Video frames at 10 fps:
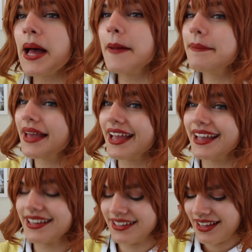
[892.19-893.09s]
a
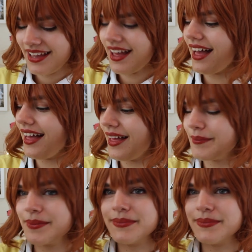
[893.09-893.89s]
pain um,